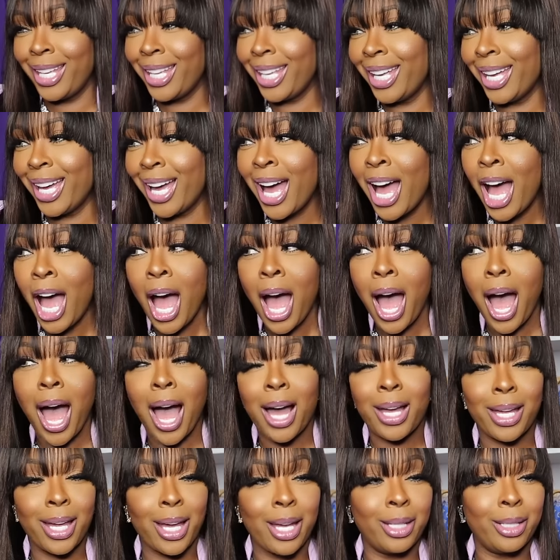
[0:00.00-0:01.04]

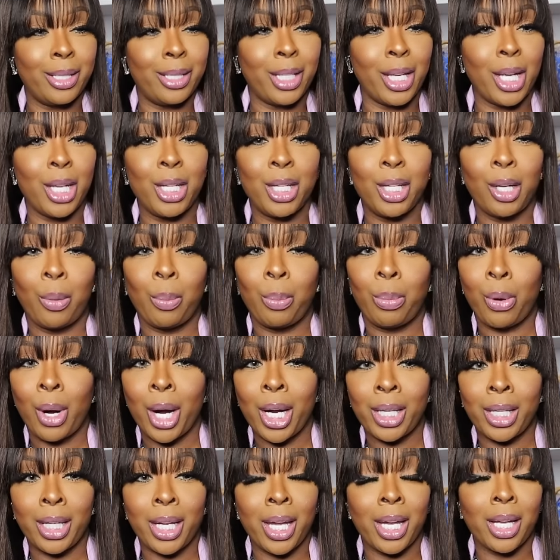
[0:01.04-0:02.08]
I can't tell you the
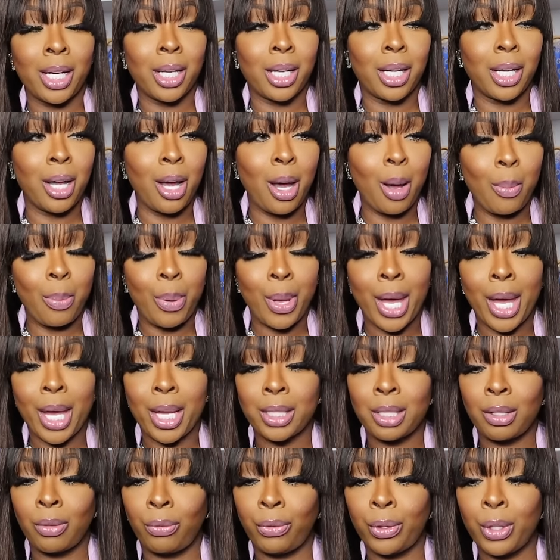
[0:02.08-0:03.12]
breakdown, the
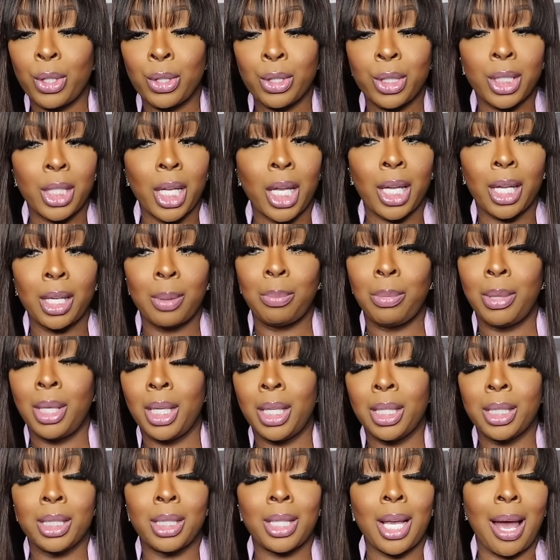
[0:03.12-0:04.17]
compounds, the first, second,
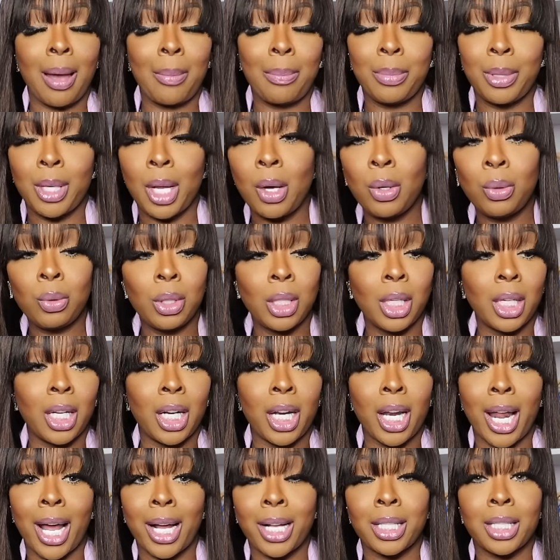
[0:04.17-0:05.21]
mid, top note, none of
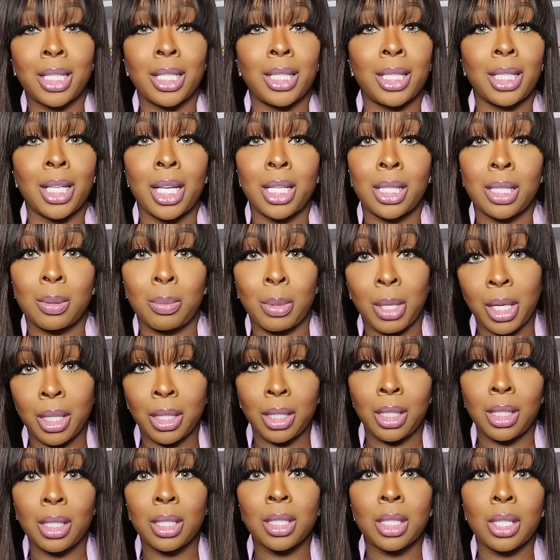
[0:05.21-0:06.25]
that. I can just say smell
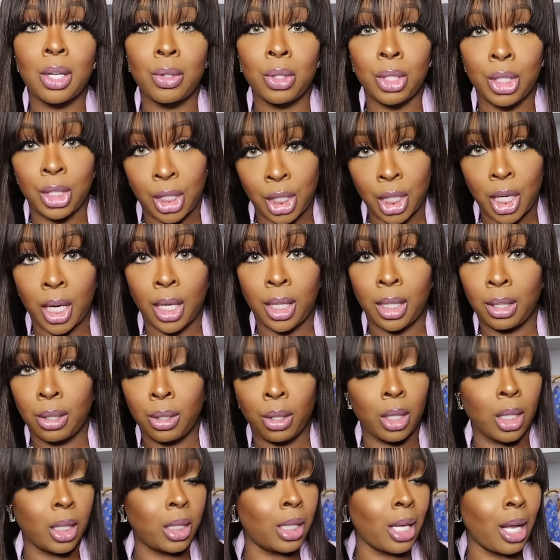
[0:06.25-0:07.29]
good and it's gonna get you eight,
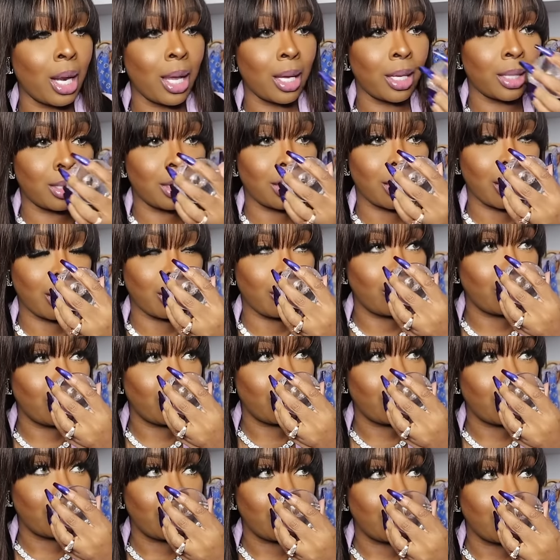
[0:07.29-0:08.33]
girl. That's all I can say.
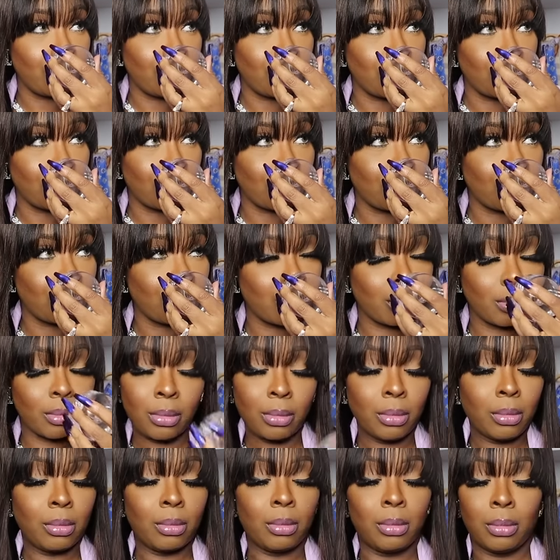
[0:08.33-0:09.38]

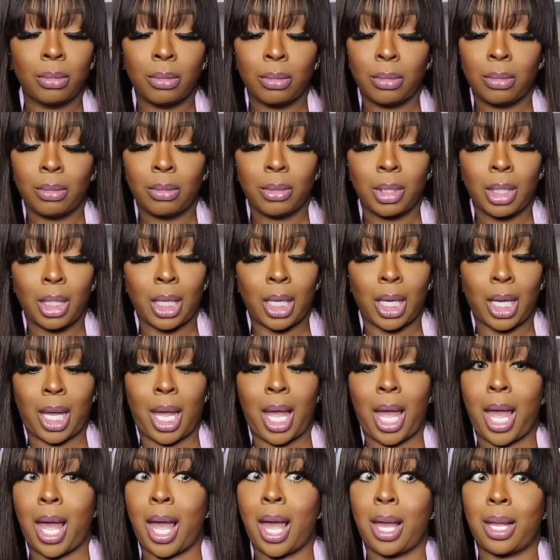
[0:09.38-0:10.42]
Mmm.
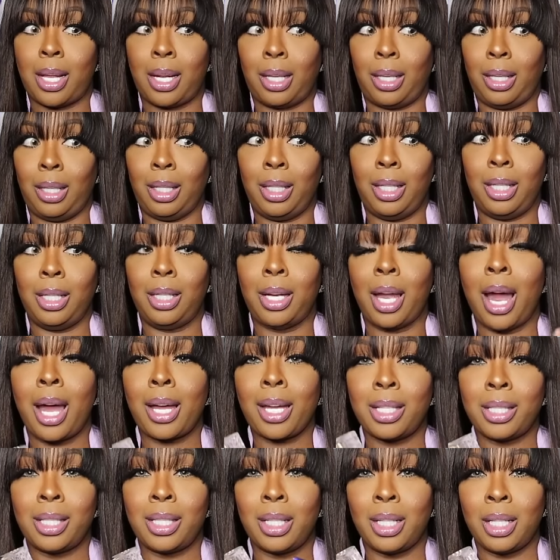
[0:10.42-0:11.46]
Golly. I
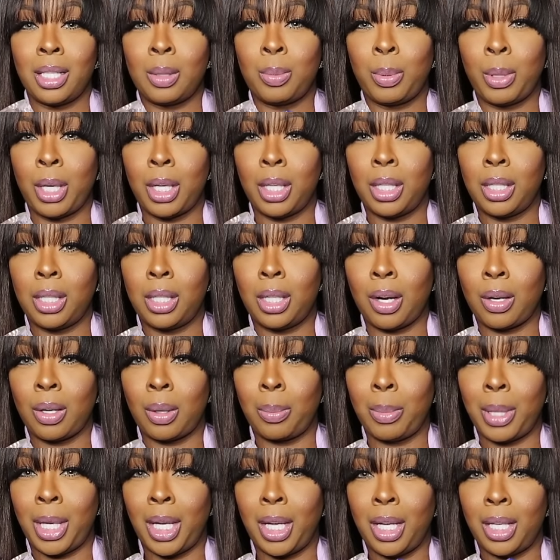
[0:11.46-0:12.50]
can see this being good on a
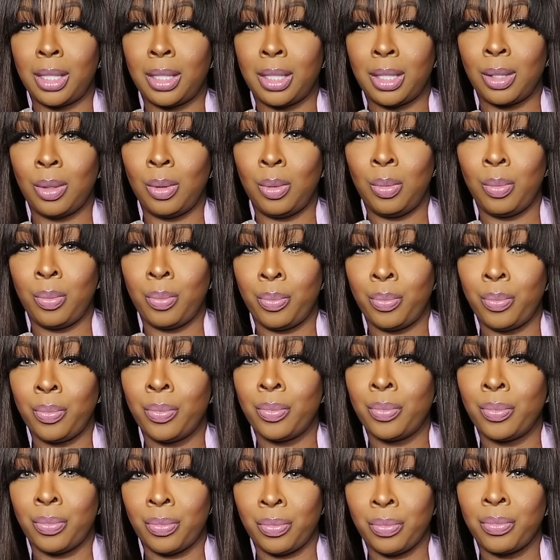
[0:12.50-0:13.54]
man too.
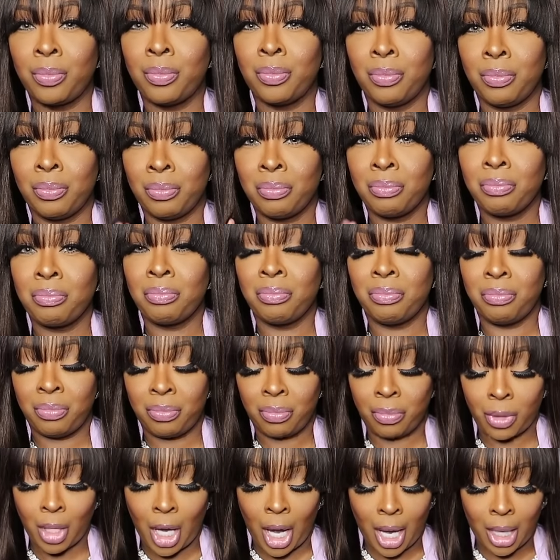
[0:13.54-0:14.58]

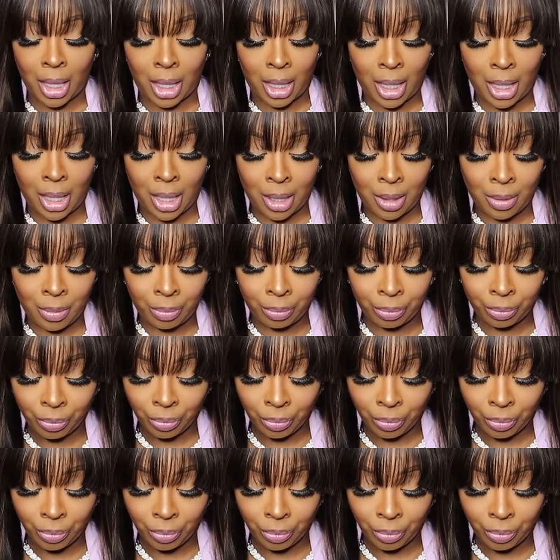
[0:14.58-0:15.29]
Mm-hmm. I can.